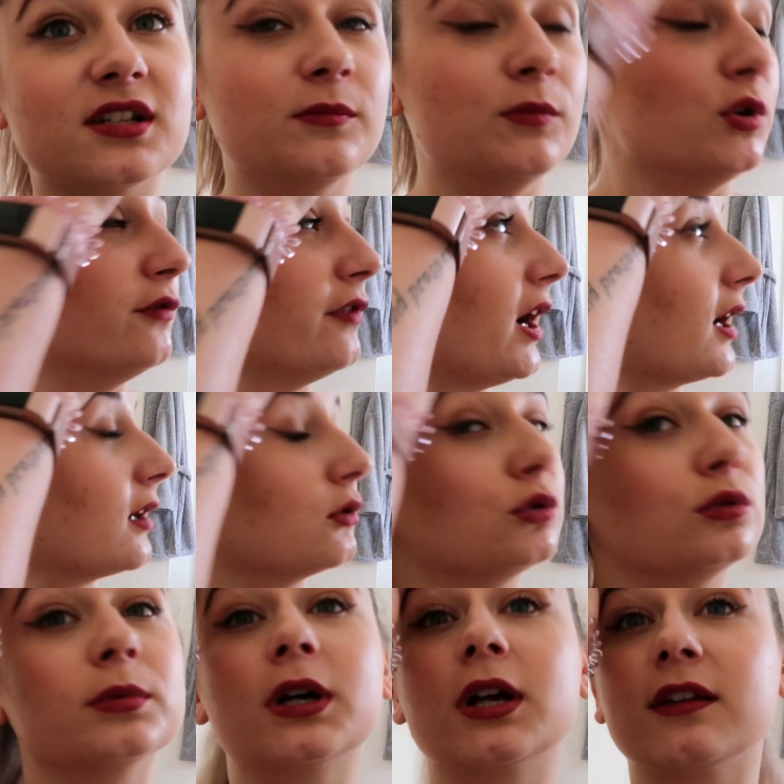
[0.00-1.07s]
To move
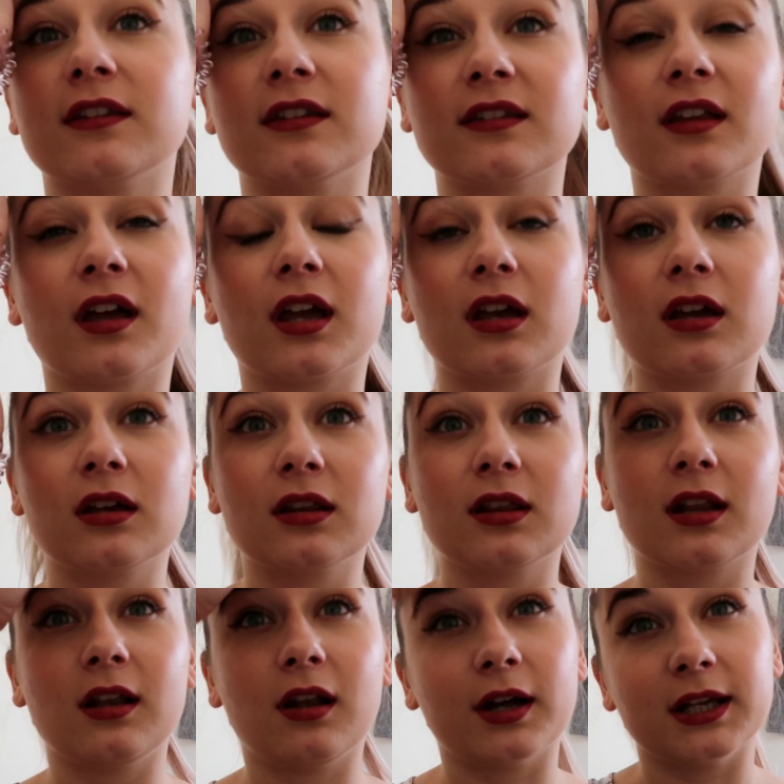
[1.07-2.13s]
angle because it's like
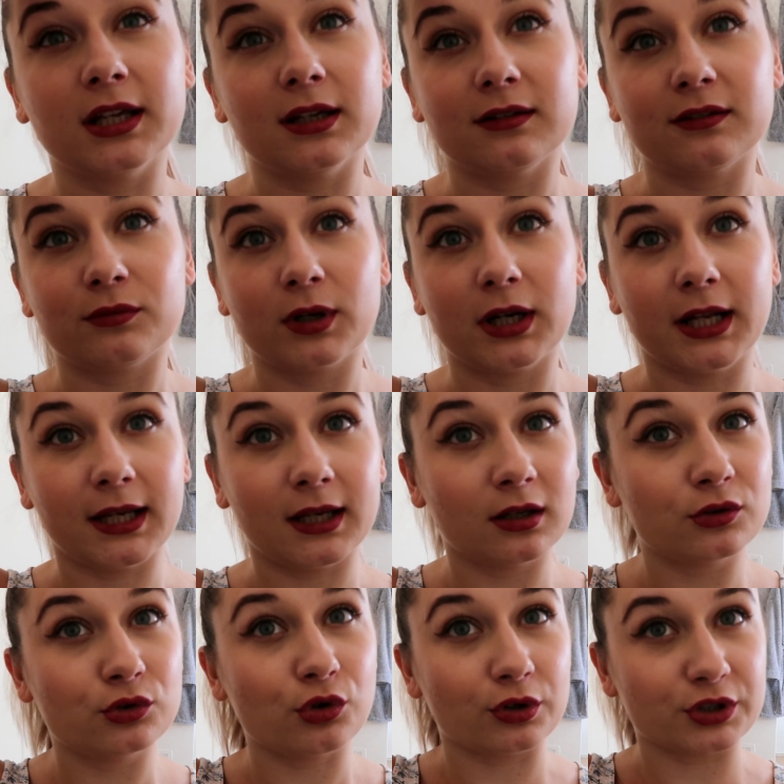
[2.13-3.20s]
the light is really
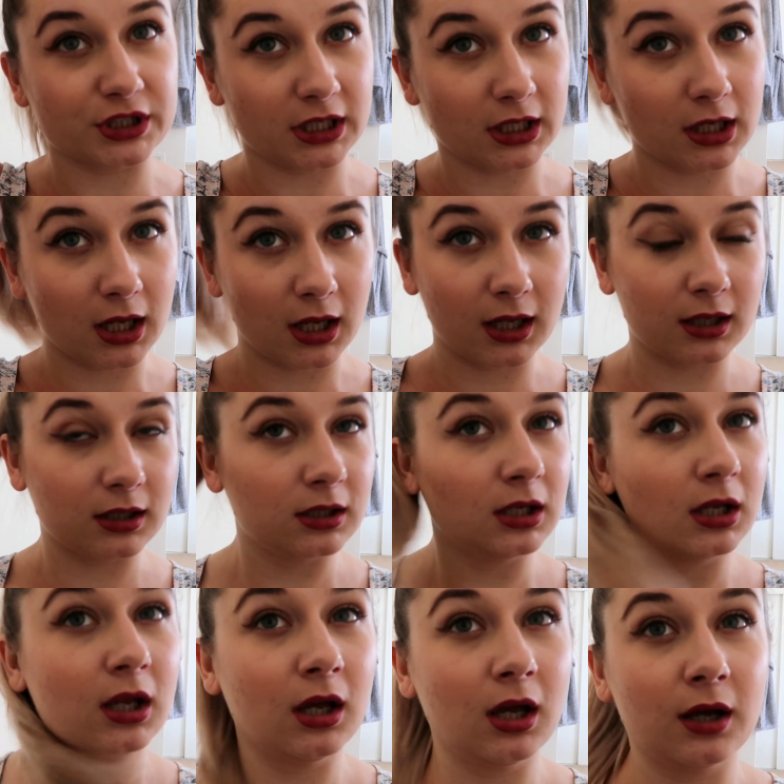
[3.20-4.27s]
dodgy in here.
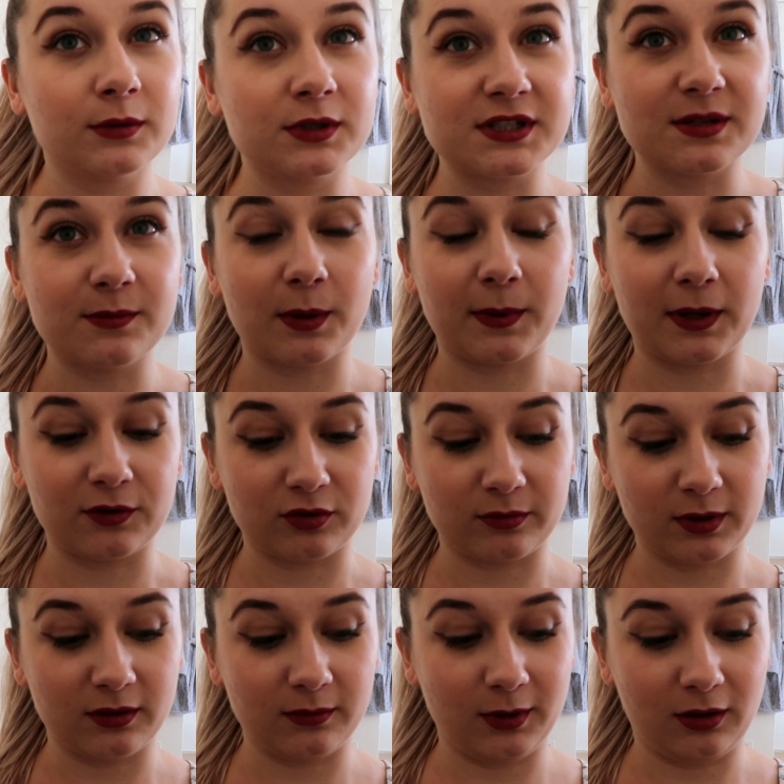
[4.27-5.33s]
Just in my bedroom
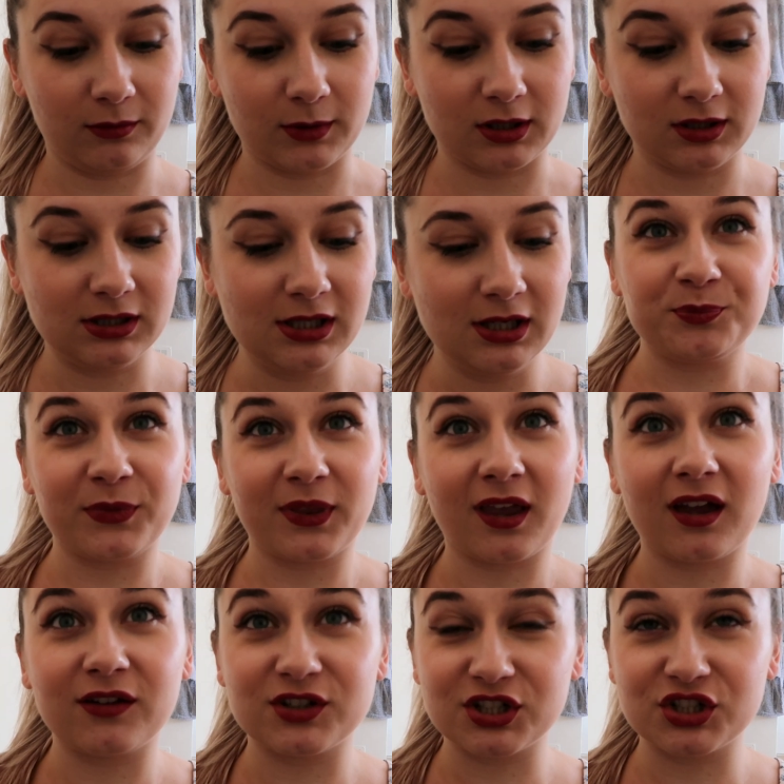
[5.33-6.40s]
at the moment.
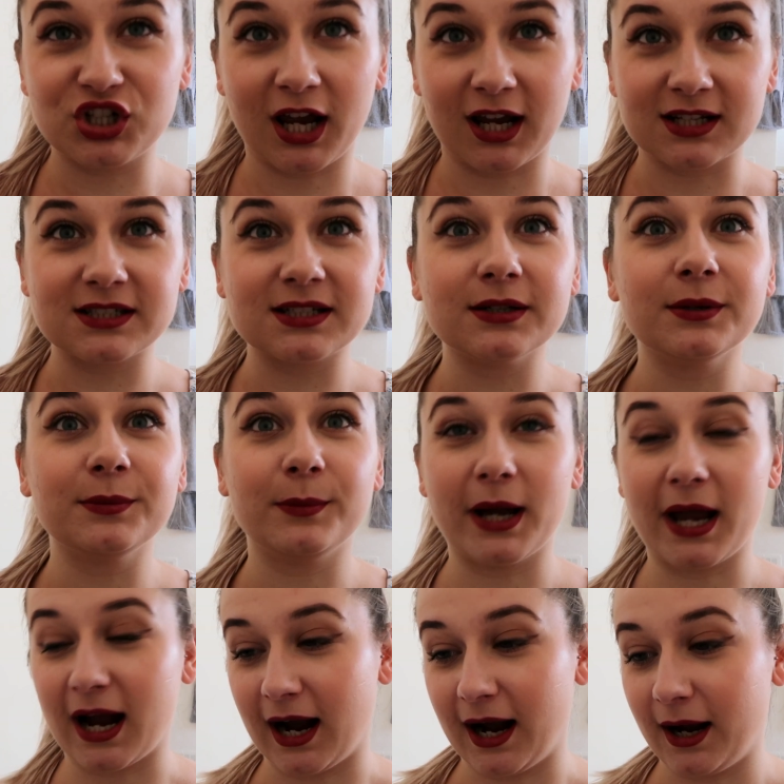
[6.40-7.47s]
I've just checked
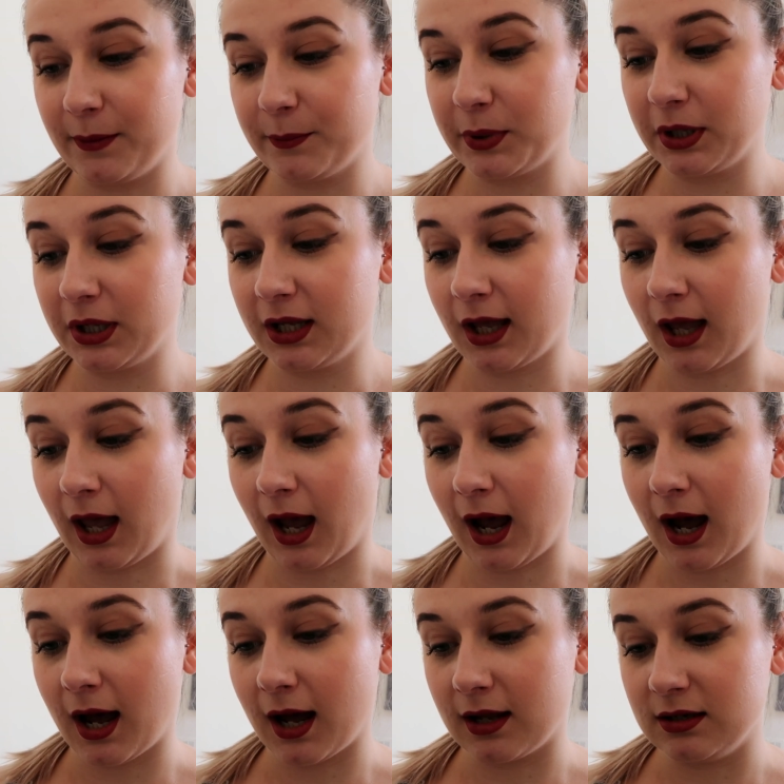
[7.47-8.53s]
my app
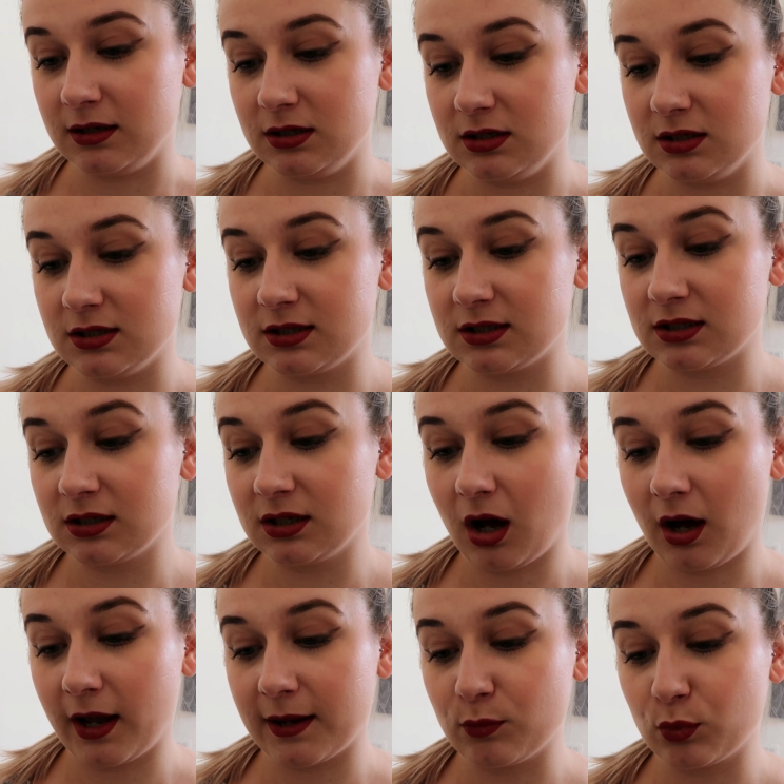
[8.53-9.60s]
and
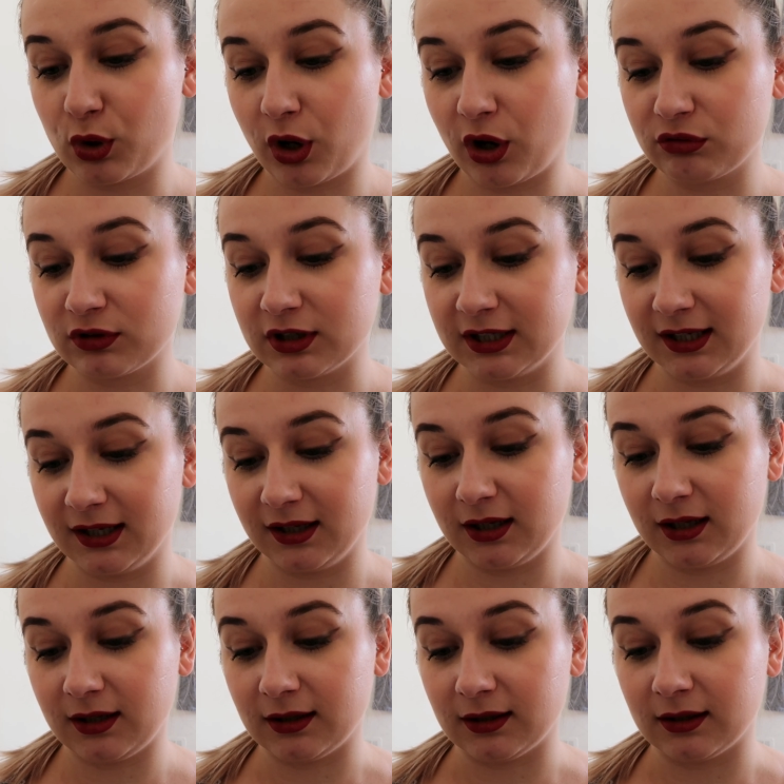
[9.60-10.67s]
I am
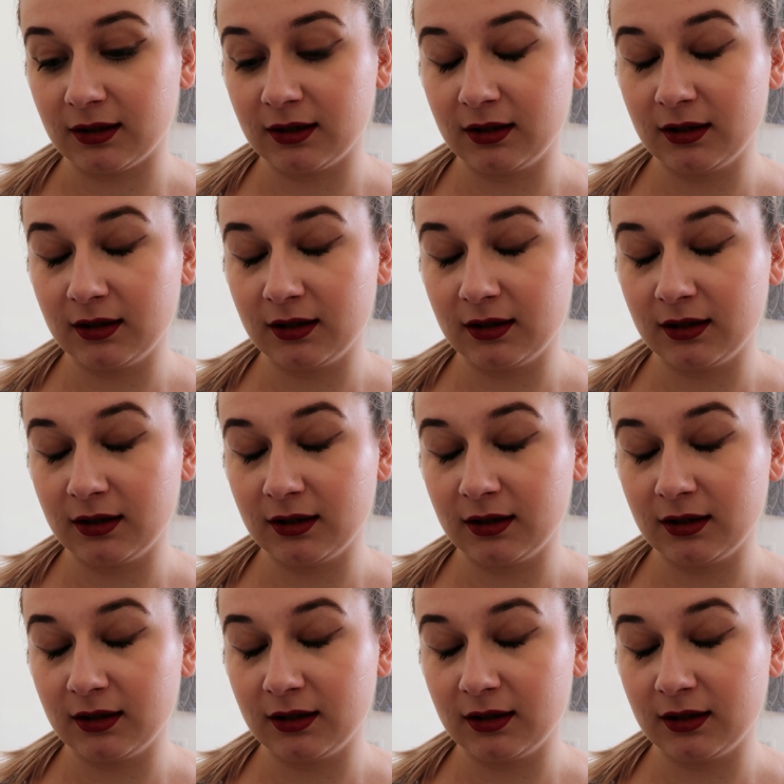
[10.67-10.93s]
currently